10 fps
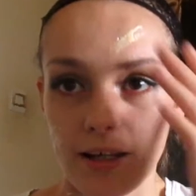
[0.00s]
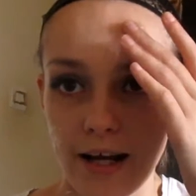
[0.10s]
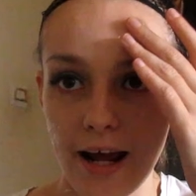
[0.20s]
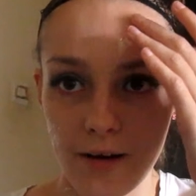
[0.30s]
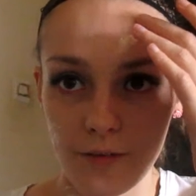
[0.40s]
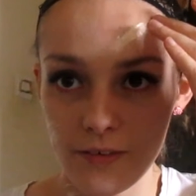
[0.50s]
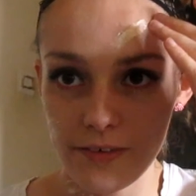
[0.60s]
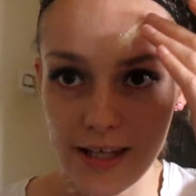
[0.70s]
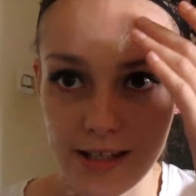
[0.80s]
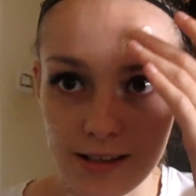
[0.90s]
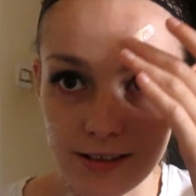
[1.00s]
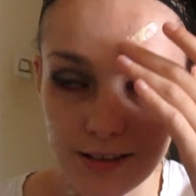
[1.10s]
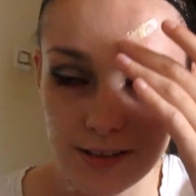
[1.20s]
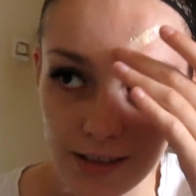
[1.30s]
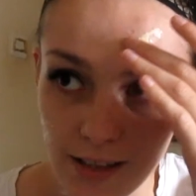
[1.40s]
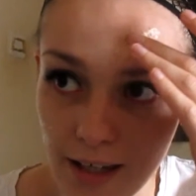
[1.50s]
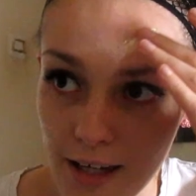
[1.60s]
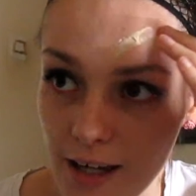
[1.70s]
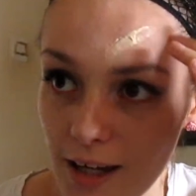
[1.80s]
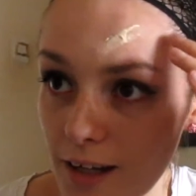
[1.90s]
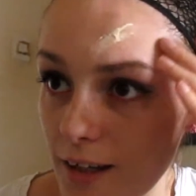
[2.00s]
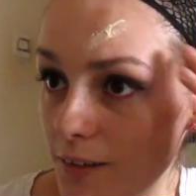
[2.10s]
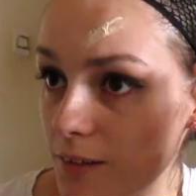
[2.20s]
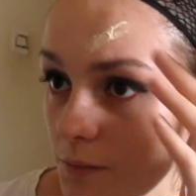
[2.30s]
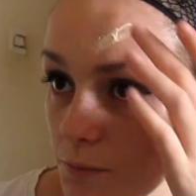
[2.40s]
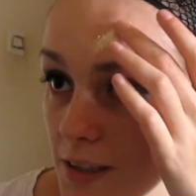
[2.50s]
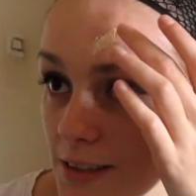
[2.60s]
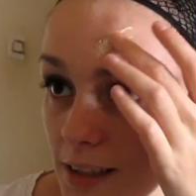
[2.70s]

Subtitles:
now these bits